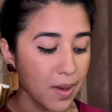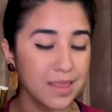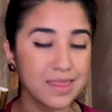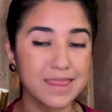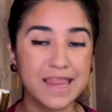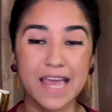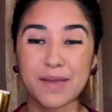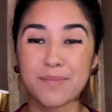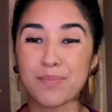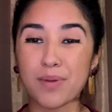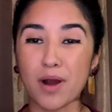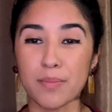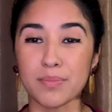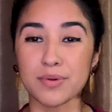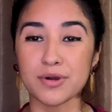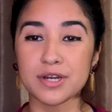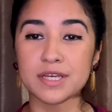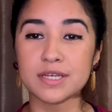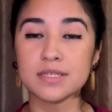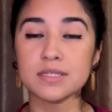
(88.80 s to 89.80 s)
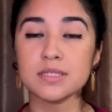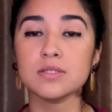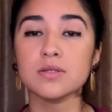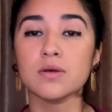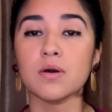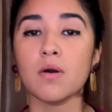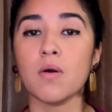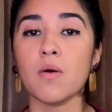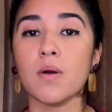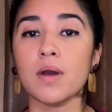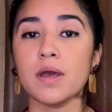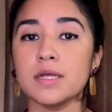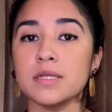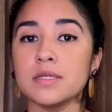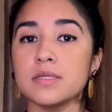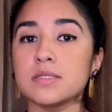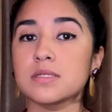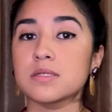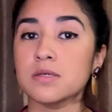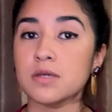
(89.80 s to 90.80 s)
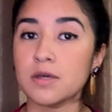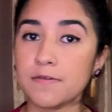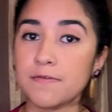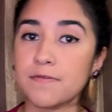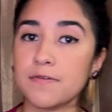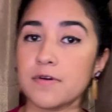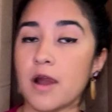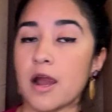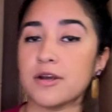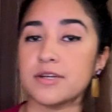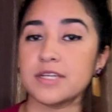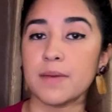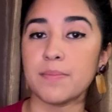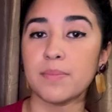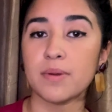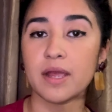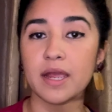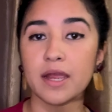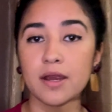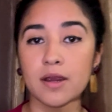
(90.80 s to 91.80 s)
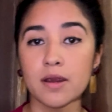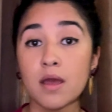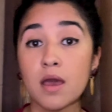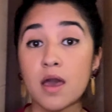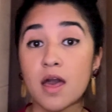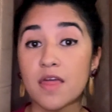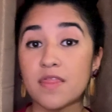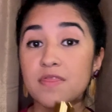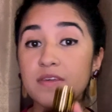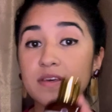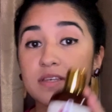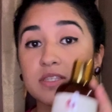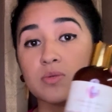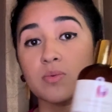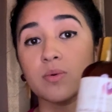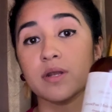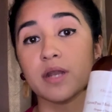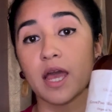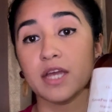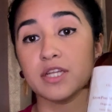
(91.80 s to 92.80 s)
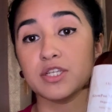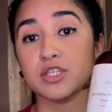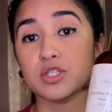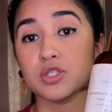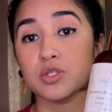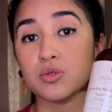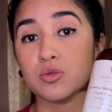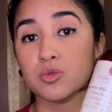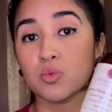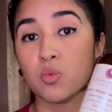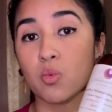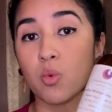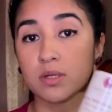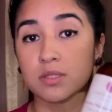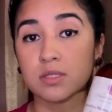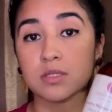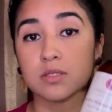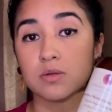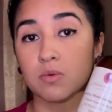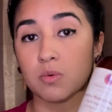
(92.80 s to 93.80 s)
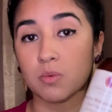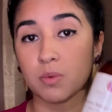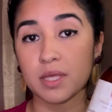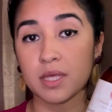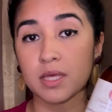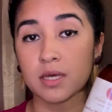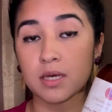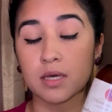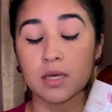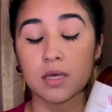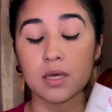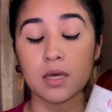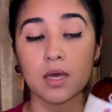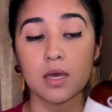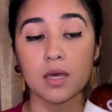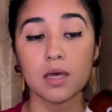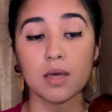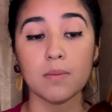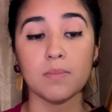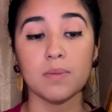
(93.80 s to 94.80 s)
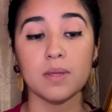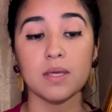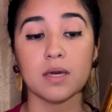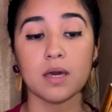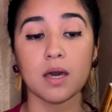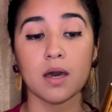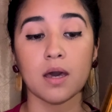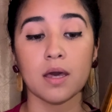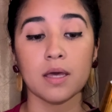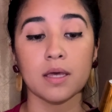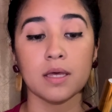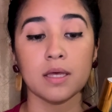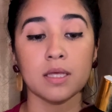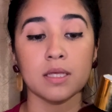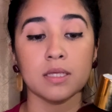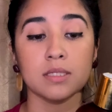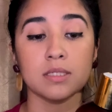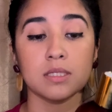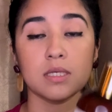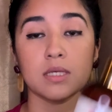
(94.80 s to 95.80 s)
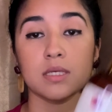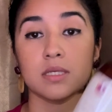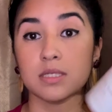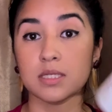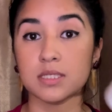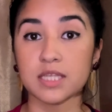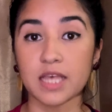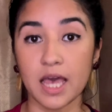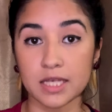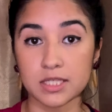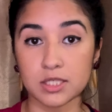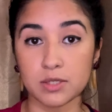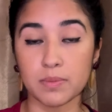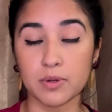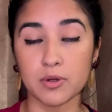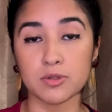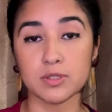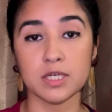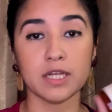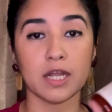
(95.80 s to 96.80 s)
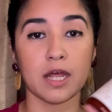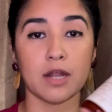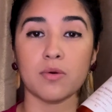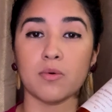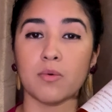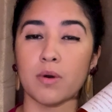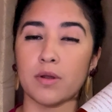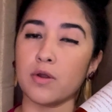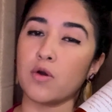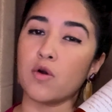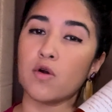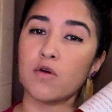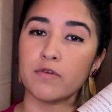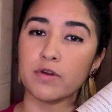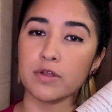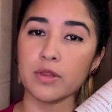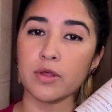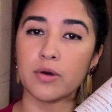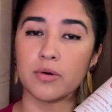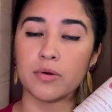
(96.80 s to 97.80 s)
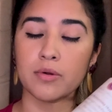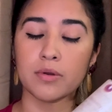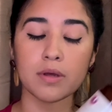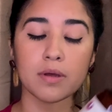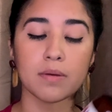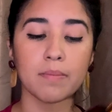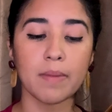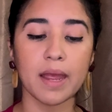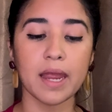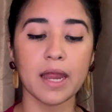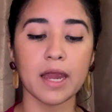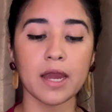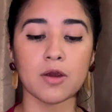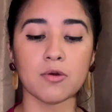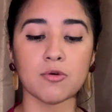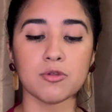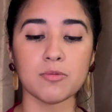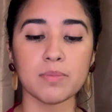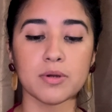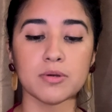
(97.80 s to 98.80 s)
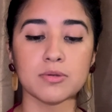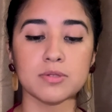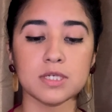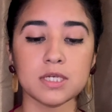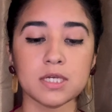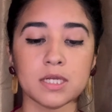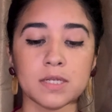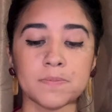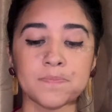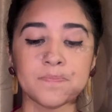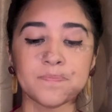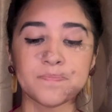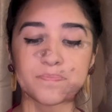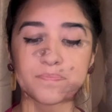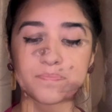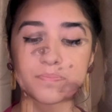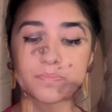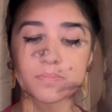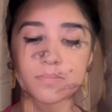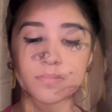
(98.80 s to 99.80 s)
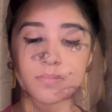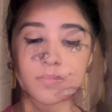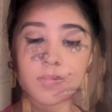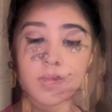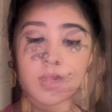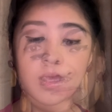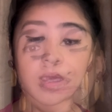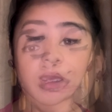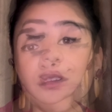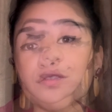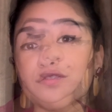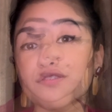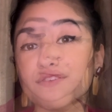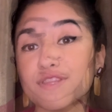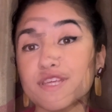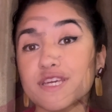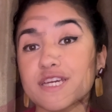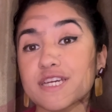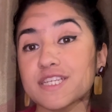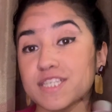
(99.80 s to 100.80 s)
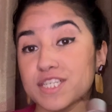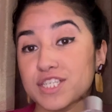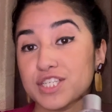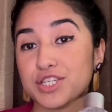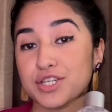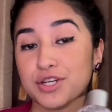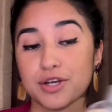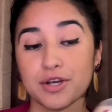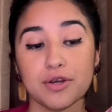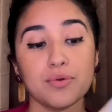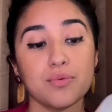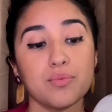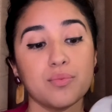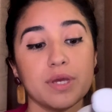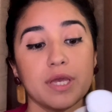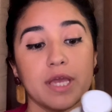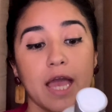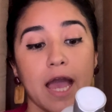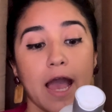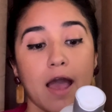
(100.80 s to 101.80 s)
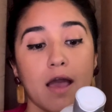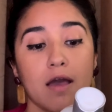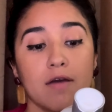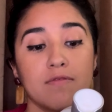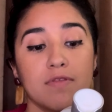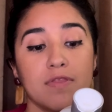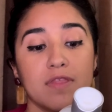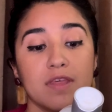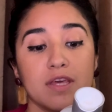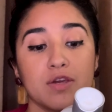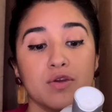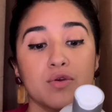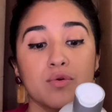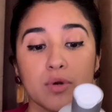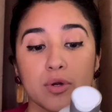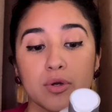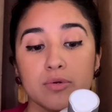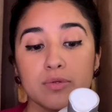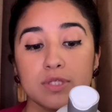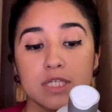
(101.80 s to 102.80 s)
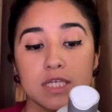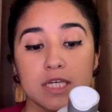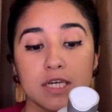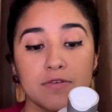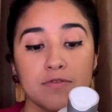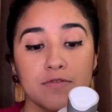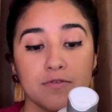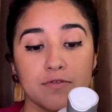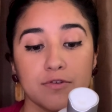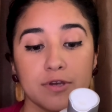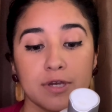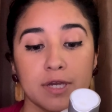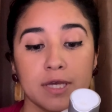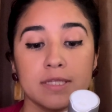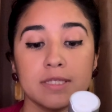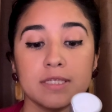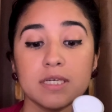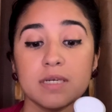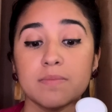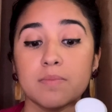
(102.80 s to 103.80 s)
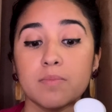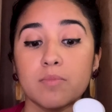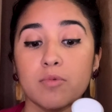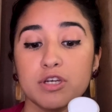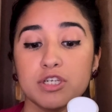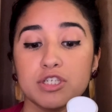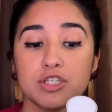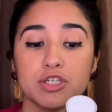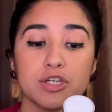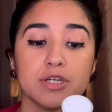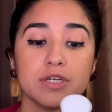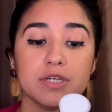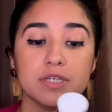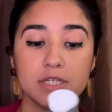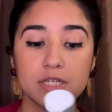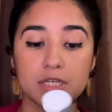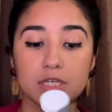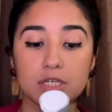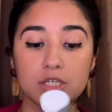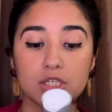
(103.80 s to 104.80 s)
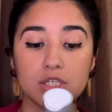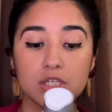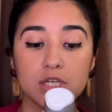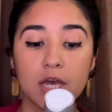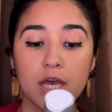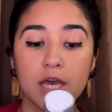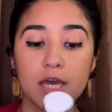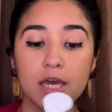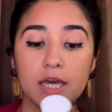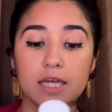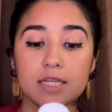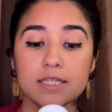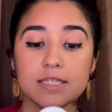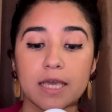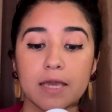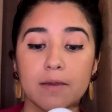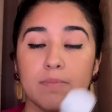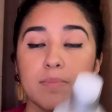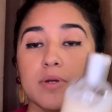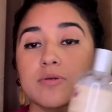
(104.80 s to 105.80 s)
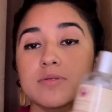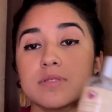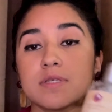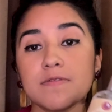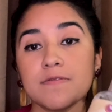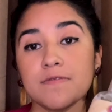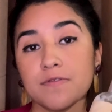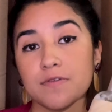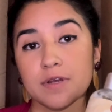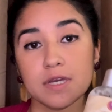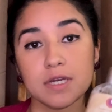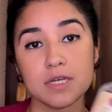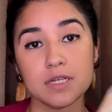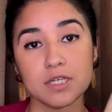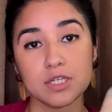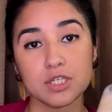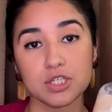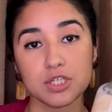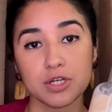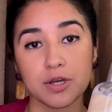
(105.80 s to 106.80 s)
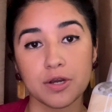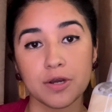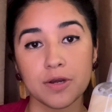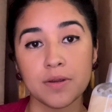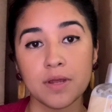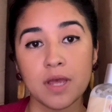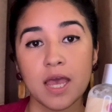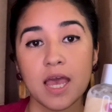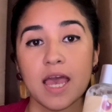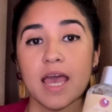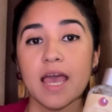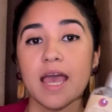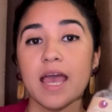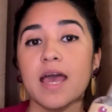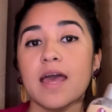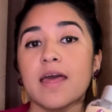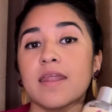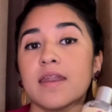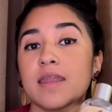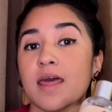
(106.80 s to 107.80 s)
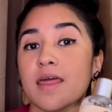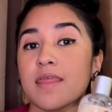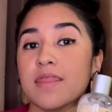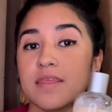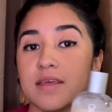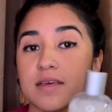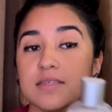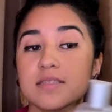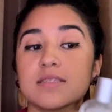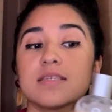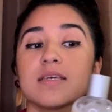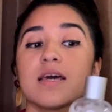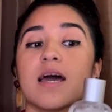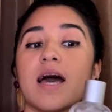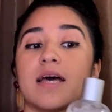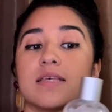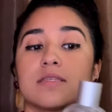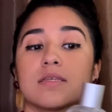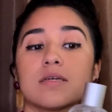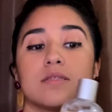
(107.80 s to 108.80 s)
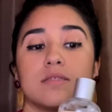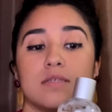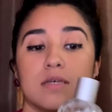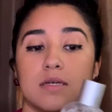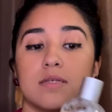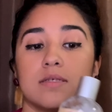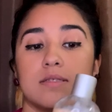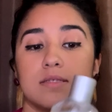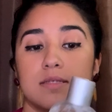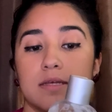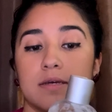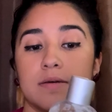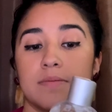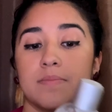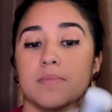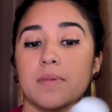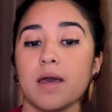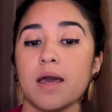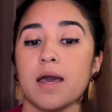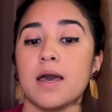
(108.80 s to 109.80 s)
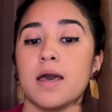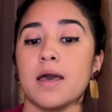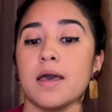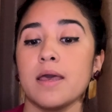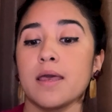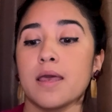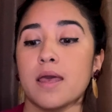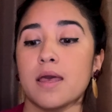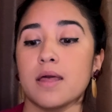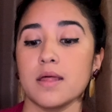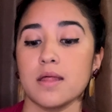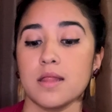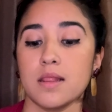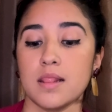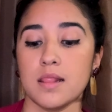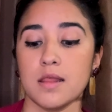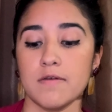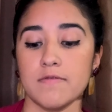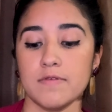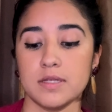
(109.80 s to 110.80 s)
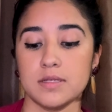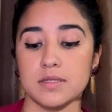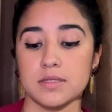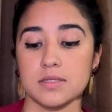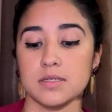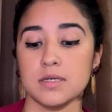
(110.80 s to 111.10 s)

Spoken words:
like properties, so it's good for our type of hair. This one I just use once a week because since it has the protein, I don't want to overload my hair with protein often. Now for the conditioner, we have the GrowTein Free Deep Moisture Condish. It's a protein-free conditioner, and this has a ton of slip. I love it.